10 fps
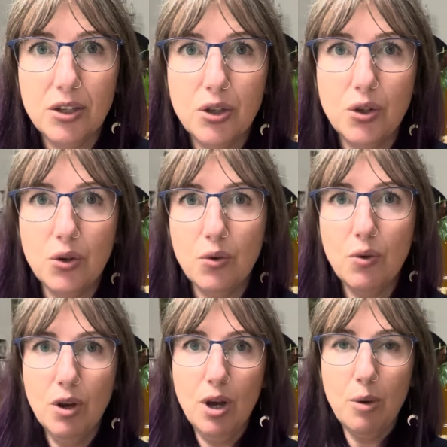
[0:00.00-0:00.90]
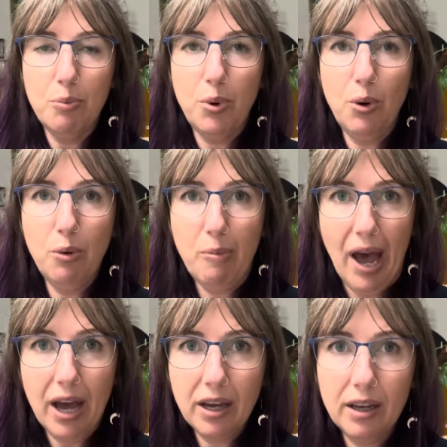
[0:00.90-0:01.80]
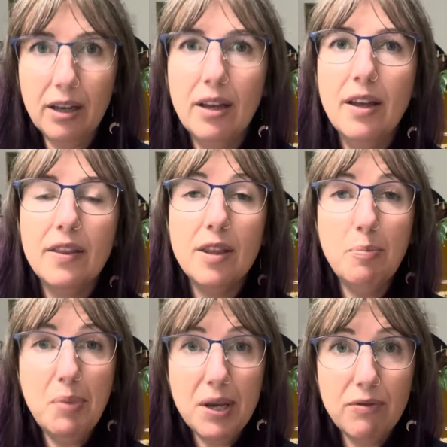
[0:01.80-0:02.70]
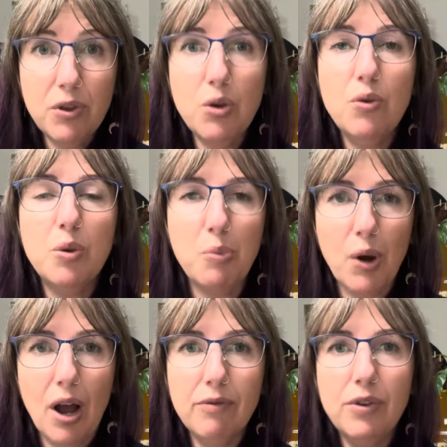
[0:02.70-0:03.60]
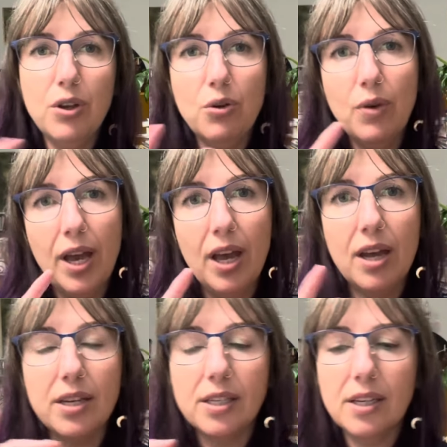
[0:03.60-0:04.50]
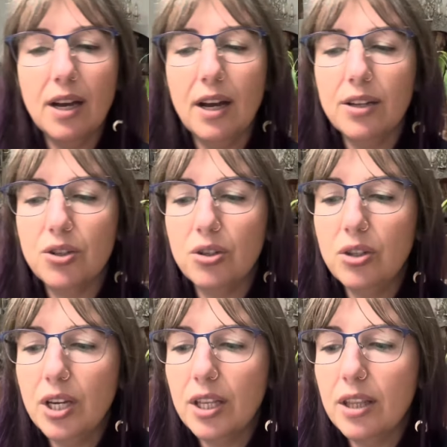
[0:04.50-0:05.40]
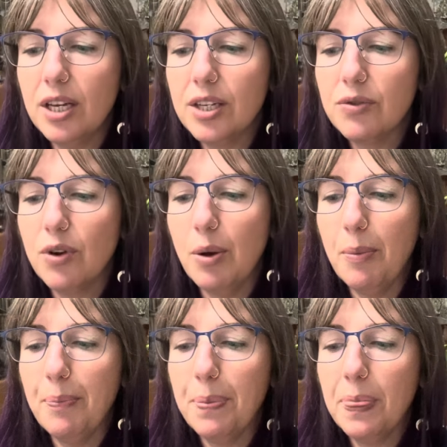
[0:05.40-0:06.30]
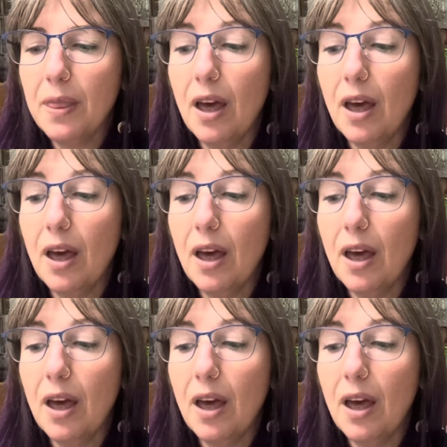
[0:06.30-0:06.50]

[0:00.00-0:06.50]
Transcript: to pull back the big view, the broad view, and to look at things from